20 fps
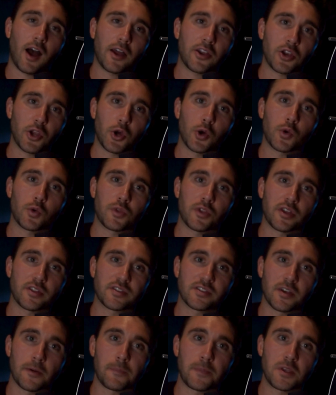I know
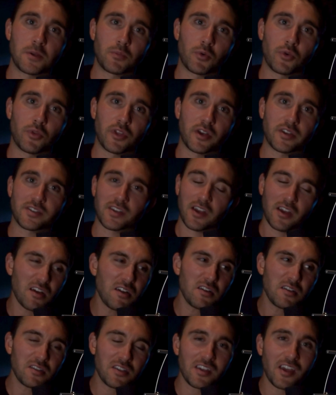that some people, they say,
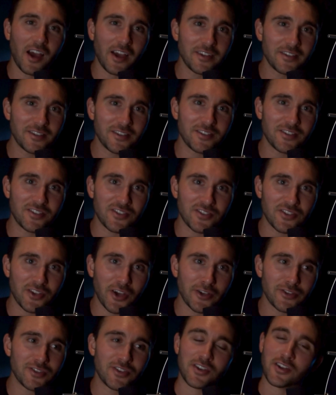oh, the icing's
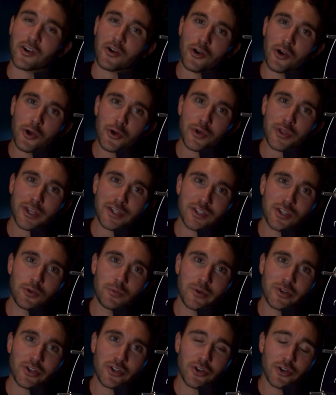disgusting, or oh, that's
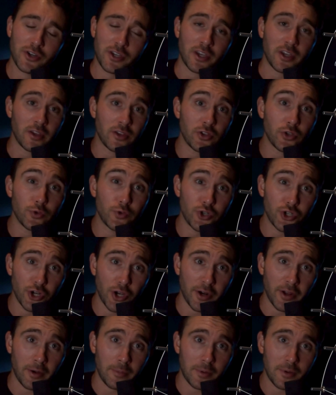too much cookie. You
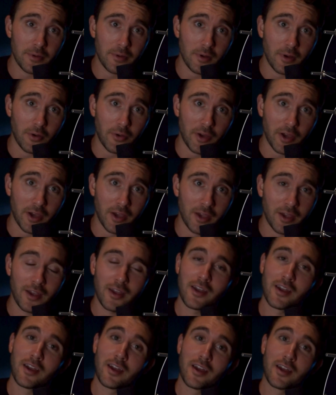shut up, okay?
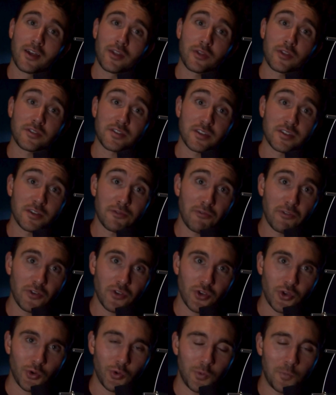This isn't
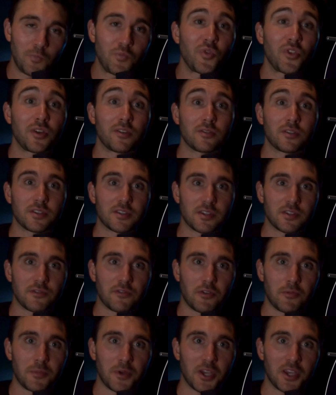for you. This
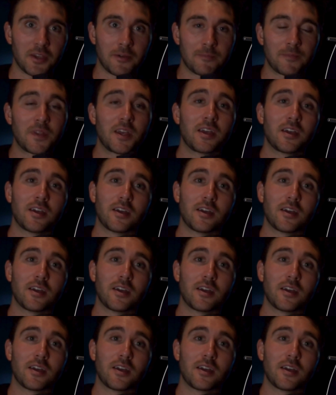is for me.